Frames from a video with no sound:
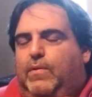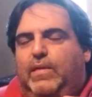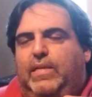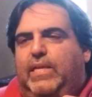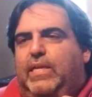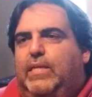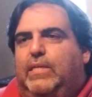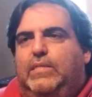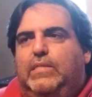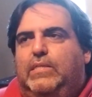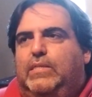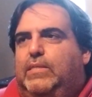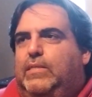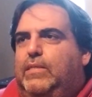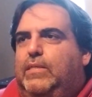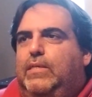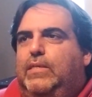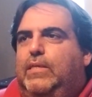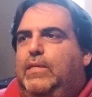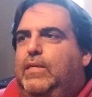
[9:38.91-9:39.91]
Guinness,
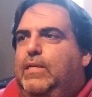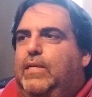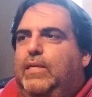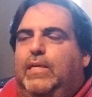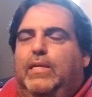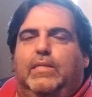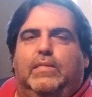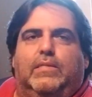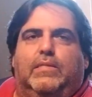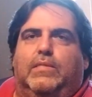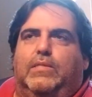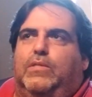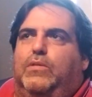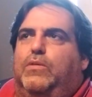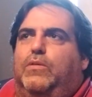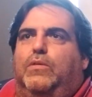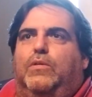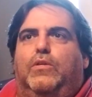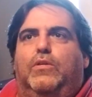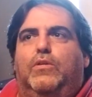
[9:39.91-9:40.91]

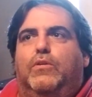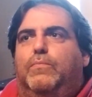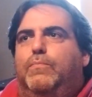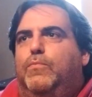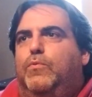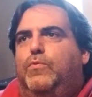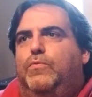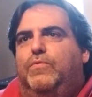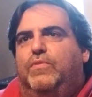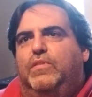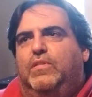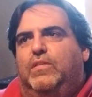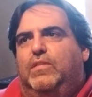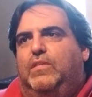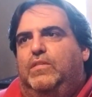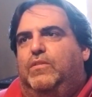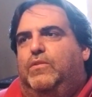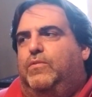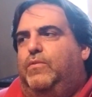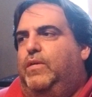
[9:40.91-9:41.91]
your move is a
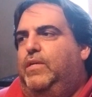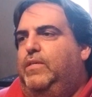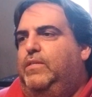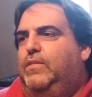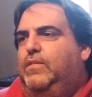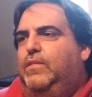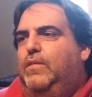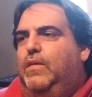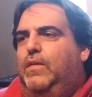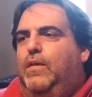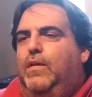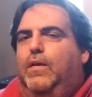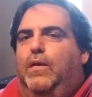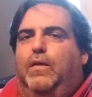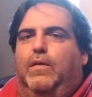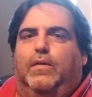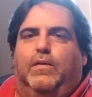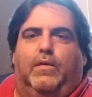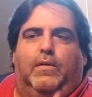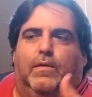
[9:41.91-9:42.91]
disgrace.
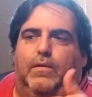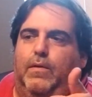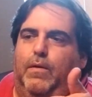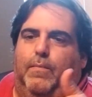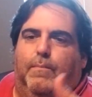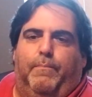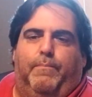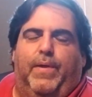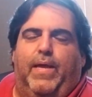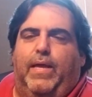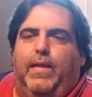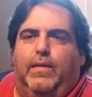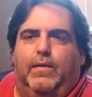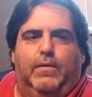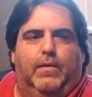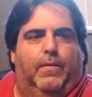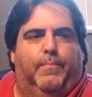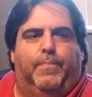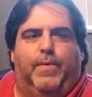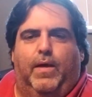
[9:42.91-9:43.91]
Ben,
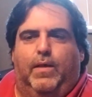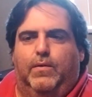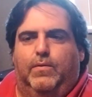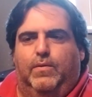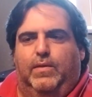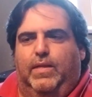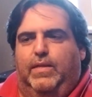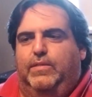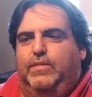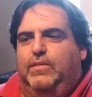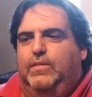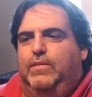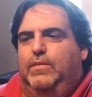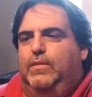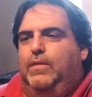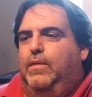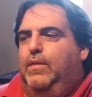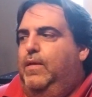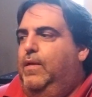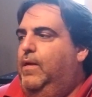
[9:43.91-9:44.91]
Apollo Legend,
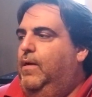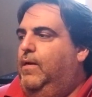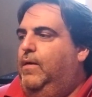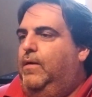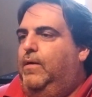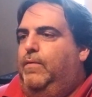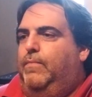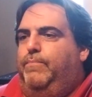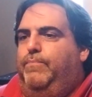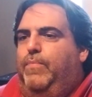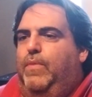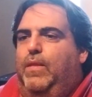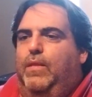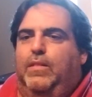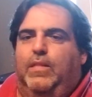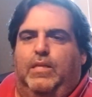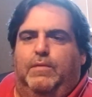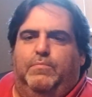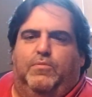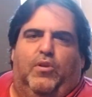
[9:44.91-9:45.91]

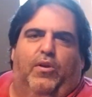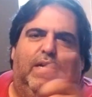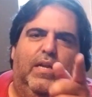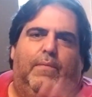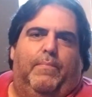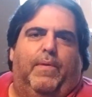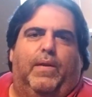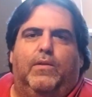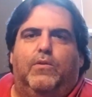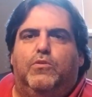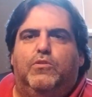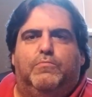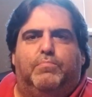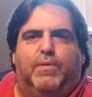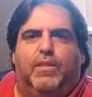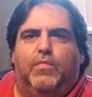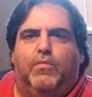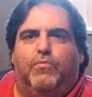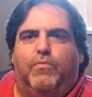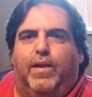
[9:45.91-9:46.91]
Tips, or anybody who's
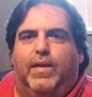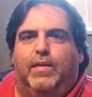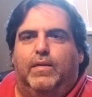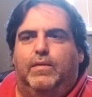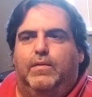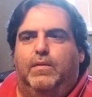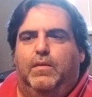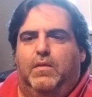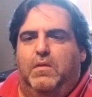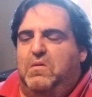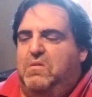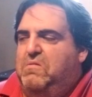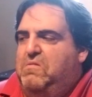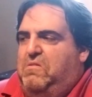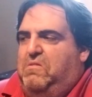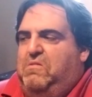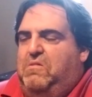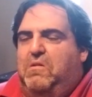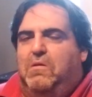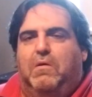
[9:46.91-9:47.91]
been threatened,
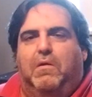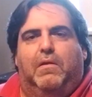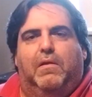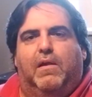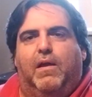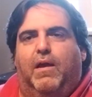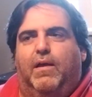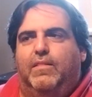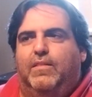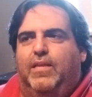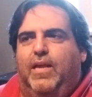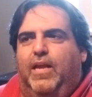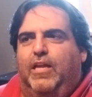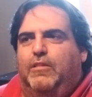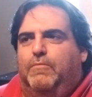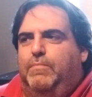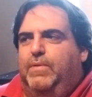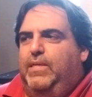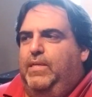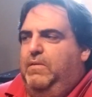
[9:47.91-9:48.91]
you know how to
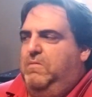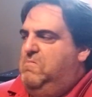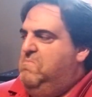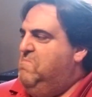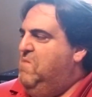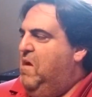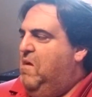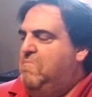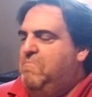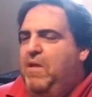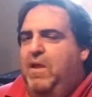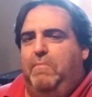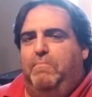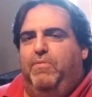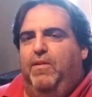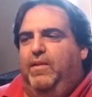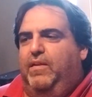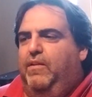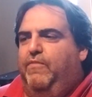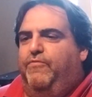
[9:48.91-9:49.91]
contact me. I make
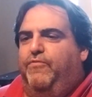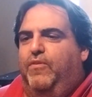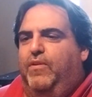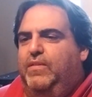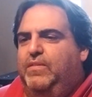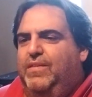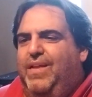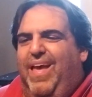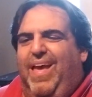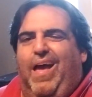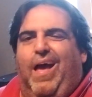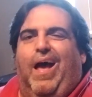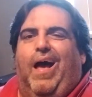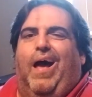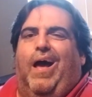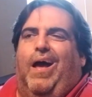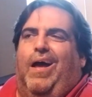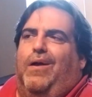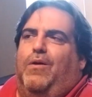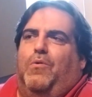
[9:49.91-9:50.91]
plenty of friends.
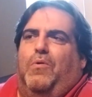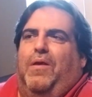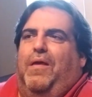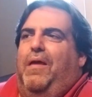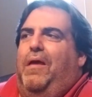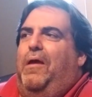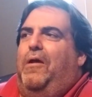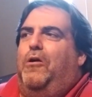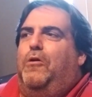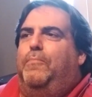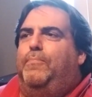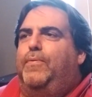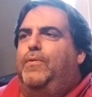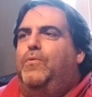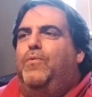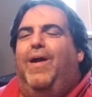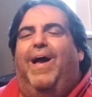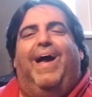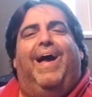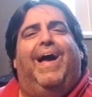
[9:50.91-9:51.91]
I'll help
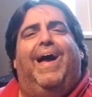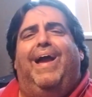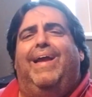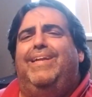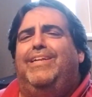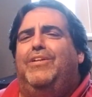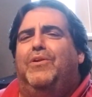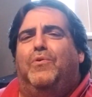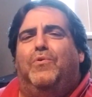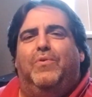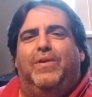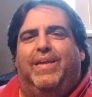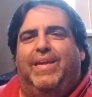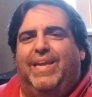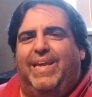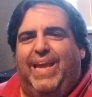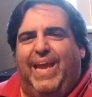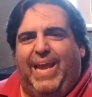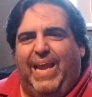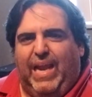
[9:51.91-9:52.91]
you. I don't
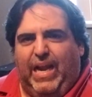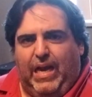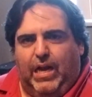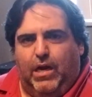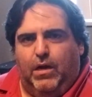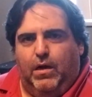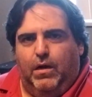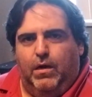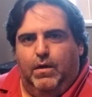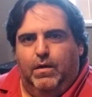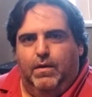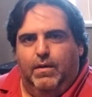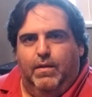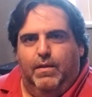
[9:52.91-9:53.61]
care.